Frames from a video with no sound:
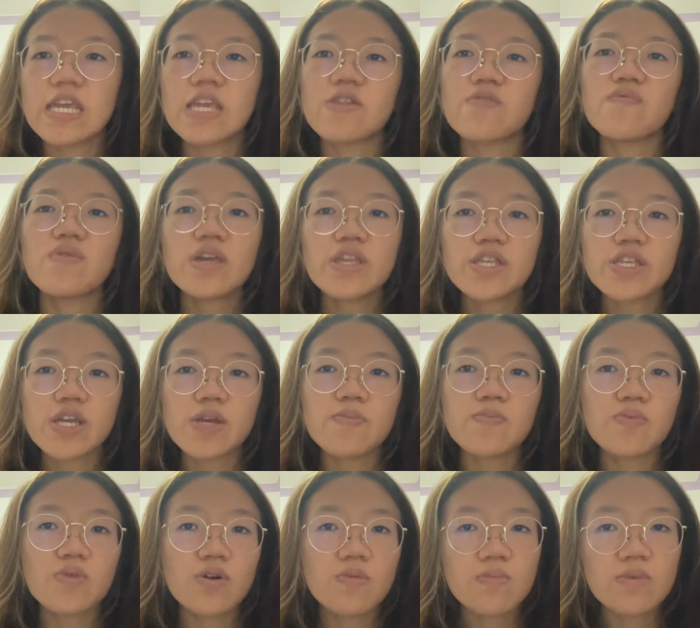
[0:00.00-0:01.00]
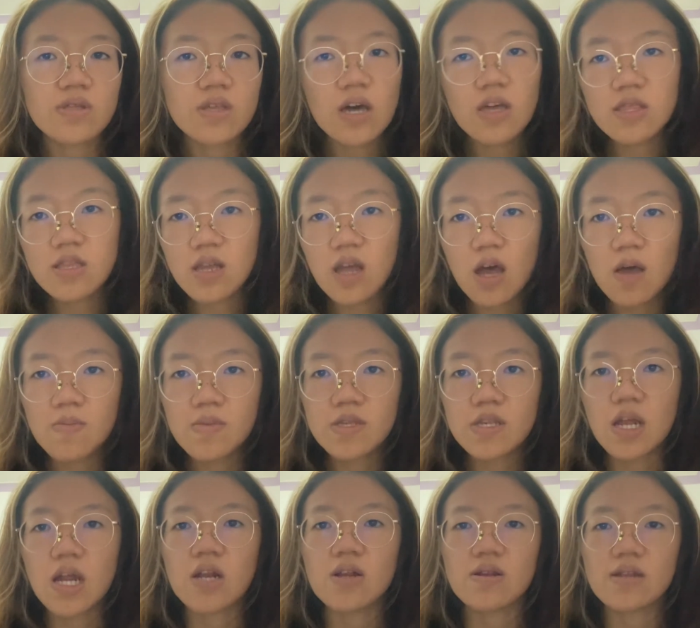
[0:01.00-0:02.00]
in which employment outcomes
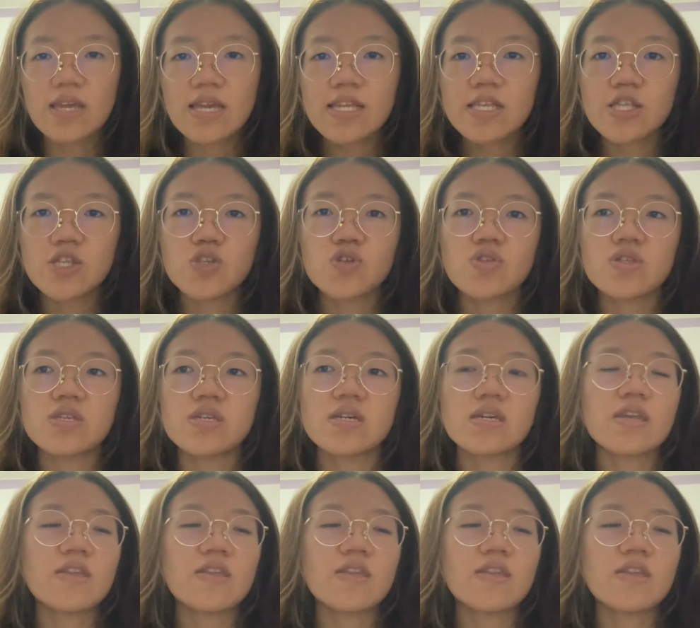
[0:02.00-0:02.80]
are linked to the